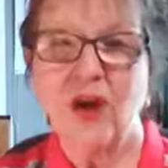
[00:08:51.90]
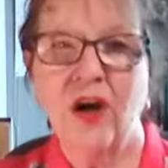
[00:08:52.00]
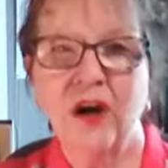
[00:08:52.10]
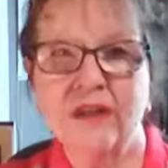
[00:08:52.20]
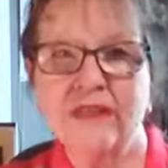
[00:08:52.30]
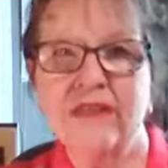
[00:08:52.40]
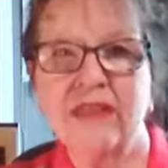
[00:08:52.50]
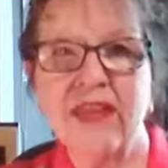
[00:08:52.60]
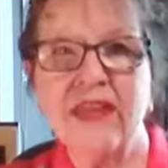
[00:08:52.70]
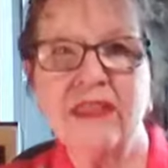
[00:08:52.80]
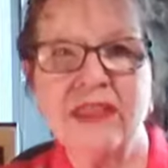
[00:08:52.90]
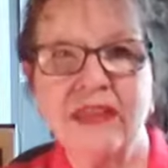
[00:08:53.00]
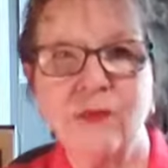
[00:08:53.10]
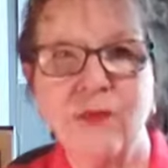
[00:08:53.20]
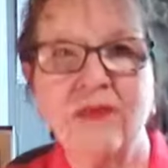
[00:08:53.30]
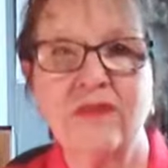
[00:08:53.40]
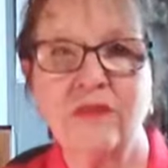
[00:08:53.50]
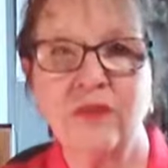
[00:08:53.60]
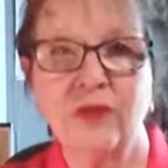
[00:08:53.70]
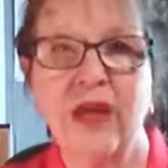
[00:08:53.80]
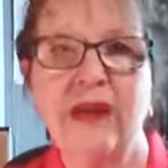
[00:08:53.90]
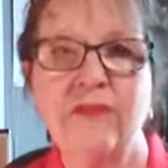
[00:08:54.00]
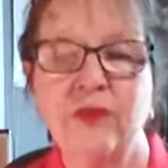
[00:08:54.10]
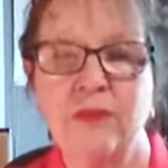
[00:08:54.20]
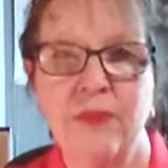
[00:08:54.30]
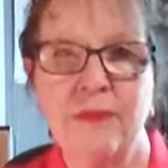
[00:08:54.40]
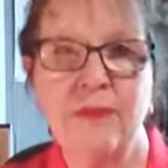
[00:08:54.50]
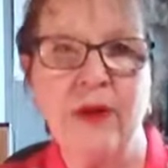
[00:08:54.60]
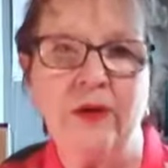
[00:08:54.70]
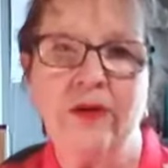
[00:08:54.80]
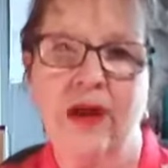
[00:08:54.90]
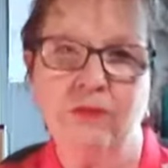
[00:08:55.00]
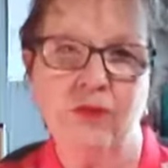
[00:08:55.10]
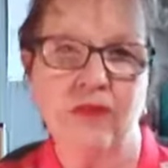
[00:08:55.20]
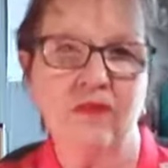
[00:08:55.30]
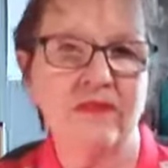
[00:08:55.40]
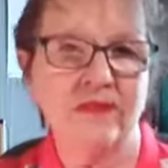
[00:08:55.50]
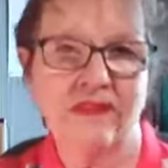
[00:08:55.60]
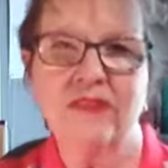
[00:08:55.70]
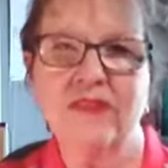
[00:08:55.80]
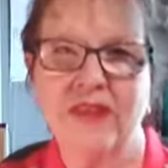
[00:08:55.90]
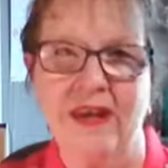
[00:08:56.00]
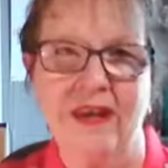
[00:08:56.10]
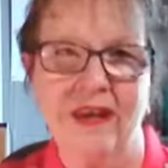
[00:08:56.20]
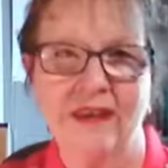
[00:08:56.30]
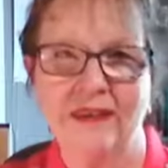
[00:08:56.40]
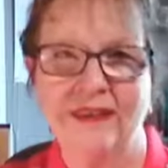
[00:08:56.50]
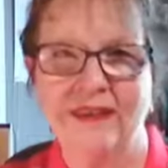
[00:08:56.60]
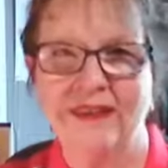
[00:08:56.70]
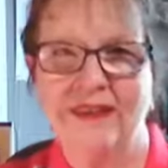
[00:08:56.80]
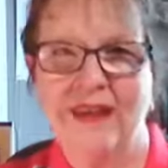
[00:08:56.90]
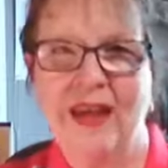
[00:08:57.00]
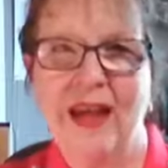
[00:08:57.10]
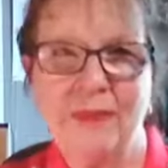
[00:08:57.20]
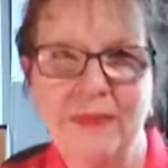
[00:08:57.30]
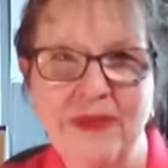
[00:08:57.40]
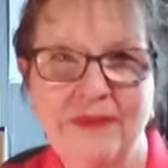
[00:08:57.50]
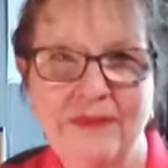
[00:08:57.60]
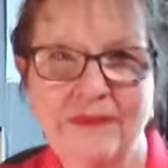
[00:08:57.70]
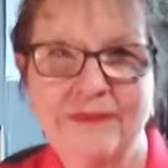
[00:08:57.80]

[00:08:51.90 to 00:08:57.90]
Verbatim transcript: hard to think that the rest of your life could be better after this devastating happening.